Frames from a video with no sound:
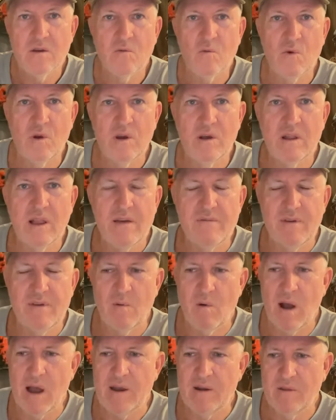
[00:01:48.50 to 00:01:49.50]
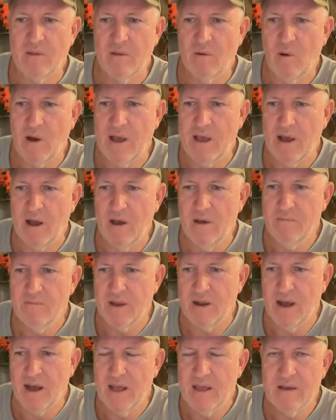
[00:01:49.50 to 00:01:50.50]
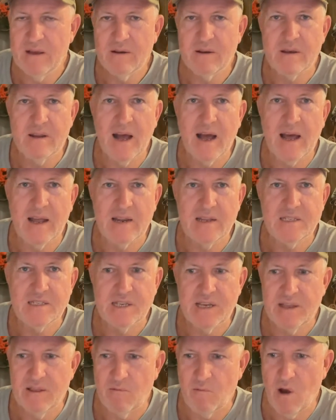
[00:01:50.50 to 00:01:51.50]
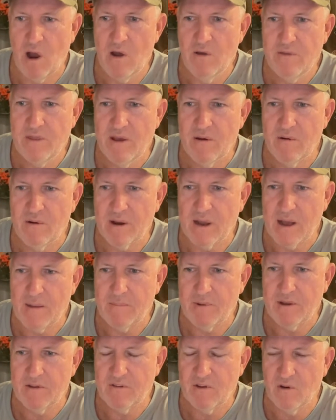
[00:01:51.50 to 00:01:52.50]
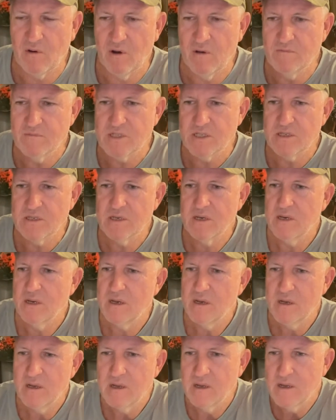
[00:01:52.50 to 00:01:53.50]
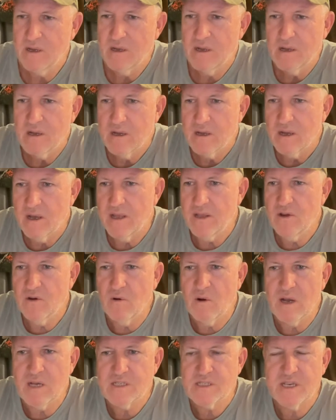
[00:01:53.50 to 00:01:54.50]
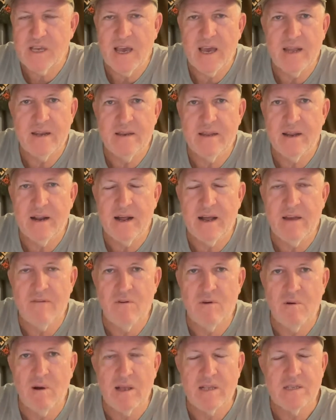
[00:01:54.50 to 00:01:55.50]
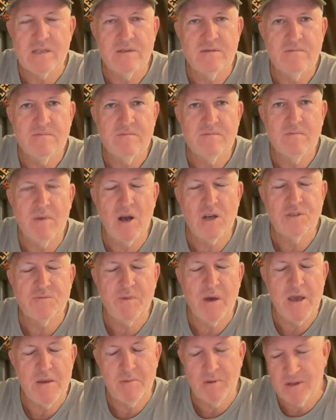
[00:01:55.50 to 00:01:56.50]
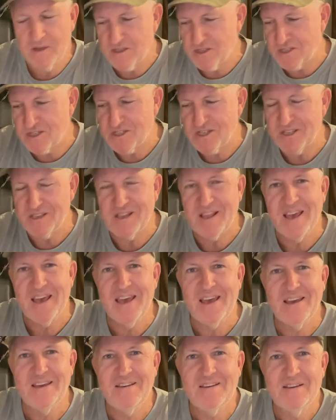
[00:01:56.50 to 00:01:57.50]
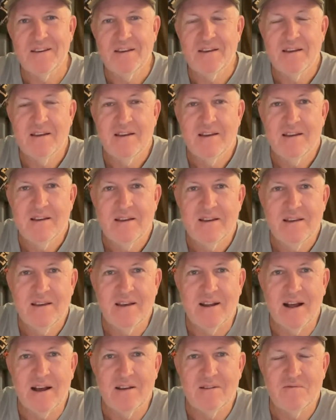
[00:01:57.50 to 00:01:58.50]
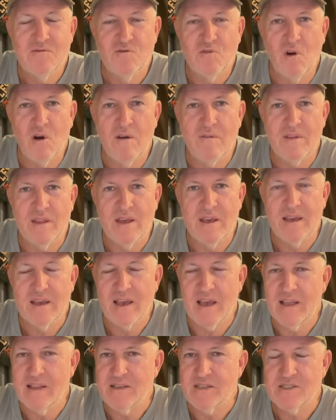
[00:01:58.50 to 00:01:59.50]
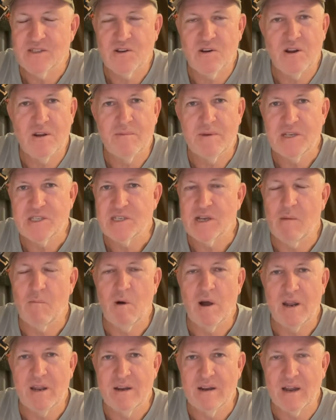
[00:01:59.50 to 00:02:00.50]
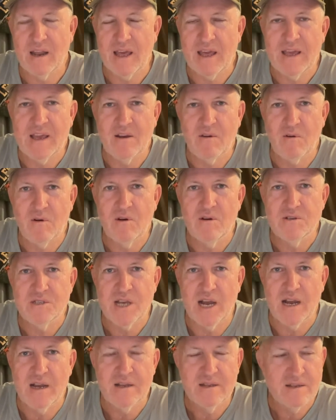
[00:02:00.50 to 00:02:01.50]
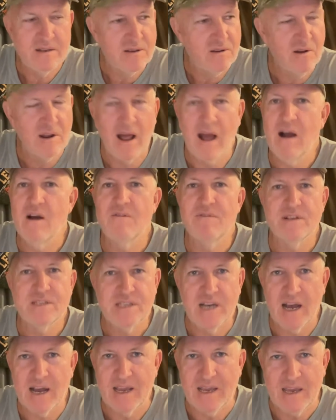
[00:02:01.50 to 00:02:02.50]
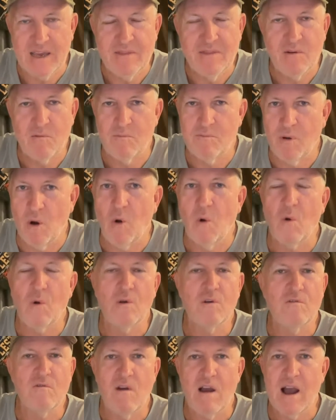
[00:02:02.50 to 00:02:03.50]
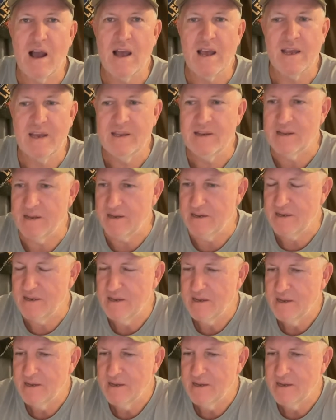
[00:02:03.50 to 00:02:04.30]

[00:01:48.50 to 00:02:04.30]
heavy rain on the way home today. I could hardly see the road there a couple of times. And you always get, you know, everyone, most people are just sitting there, you know, driving, and there's got to be someone in a Land Cruiser, got to overtake in the pouring rain and